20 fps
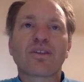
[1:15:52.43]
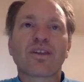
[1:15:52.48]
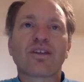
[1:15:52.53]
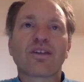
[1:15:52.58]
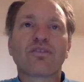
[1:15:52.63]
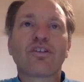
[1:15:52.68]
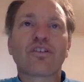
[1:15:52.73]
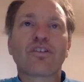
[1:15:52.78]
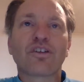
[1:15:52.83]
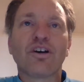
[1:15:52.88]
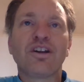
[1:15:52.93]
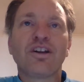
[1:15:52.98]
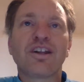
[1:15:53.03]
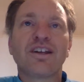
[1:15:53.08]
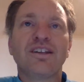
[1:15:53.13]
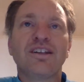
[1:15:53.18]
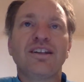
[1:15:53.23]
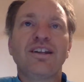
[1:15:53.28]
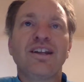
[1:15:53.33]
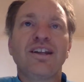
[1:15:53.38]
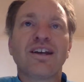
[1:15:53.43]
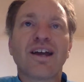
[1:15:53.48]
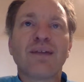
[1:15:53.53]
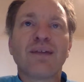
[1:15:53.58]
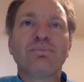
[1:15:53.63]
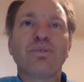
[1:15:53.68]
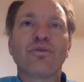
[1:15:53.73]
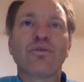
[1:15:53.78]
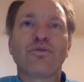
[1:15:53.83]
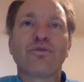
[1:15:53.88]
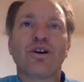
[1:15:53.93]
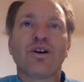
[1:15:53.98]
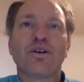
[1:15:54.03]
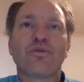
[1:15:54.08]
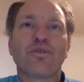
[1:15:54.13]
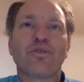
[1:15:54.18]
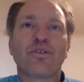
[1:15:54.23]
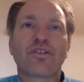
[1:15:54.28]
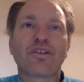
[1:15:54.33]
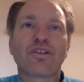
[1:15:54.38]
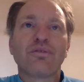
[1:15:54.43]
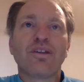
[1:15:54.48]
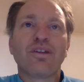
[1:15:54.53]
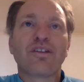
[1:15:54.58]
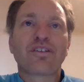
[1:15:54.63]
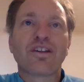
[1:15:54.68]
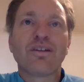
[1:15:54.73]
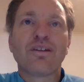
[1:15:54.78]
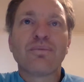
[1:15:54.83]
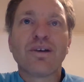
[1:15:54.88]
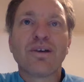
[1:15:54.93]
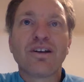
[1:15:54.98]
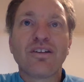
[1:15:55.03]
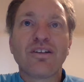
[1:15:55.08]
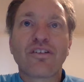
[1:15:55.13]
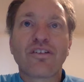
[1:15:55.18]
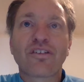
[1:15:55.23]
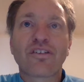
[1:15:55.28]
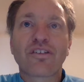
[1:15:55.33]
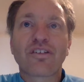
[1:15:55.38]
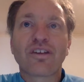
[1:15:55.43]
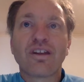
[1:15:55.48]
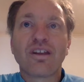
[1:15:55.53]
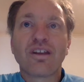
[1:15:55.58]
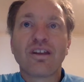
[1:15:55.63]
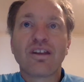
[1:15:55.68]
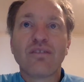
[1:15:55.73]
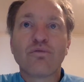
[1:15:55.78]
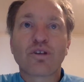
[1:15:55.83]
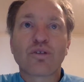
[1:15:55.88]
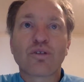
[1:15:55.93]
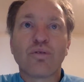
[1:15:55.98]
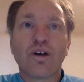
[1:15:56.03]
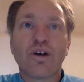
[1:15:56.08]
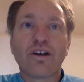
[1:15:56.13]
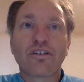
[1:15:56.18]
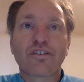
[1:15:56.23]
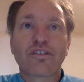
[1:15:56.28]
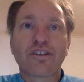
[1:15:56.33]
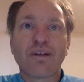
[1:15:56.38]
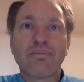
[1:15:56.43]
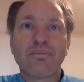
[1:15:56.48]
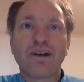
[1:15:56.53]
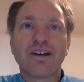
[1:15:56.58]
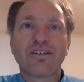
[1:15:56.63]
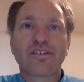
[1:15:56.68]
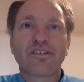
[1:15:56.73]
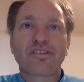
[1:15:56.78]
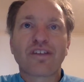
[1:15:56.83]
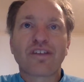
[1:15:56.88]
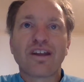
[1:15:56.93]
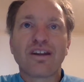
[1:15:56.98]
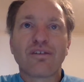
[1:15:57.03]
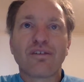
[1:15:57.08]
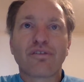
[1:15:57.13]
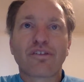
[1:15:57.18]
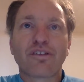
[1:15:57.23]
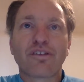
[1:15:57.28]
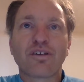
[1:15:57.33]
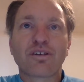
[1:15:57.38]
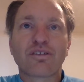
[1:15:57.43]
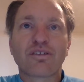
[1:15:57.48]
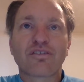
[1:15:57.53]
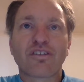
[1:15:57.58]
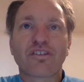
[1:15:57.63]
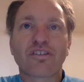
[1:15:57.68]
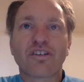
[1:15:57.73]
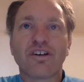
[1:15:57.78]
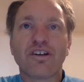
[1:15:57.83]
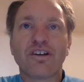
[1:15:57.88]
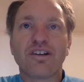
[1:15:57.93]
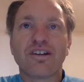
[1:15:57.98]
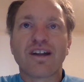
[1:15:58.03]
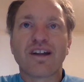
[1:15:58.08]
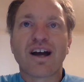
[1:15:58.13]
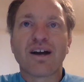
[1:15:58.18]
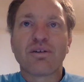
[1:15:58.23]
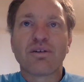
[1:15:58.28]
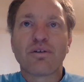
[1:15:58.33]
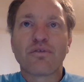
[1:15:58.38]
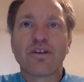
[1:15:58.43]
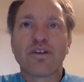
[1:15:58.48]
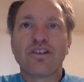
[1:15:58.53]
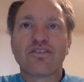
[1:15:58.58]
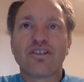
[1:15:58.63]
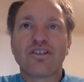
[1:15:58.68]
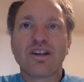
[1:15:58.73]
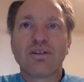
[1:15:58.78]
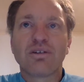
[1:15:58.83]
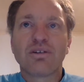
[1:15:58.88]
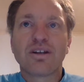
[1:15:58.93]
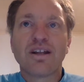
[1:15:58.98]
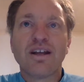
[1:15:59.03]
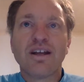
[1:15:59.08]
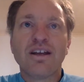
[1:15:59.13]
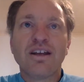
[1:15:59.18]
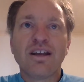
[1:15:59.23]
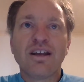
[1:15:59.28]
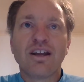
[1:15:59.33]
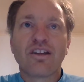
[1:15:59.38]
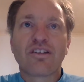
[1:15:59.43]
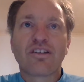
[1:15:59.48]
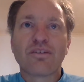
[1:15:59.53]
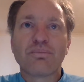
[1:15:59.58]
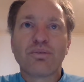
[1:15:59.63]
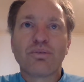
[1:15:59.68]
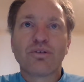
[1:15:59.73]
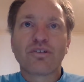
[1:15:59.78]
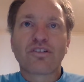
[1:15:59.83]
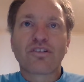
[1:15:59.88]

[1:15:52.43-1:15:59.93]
designing a linear amplifier for 70 centimeters requires some understanding of circuit design and RF engineering. It's important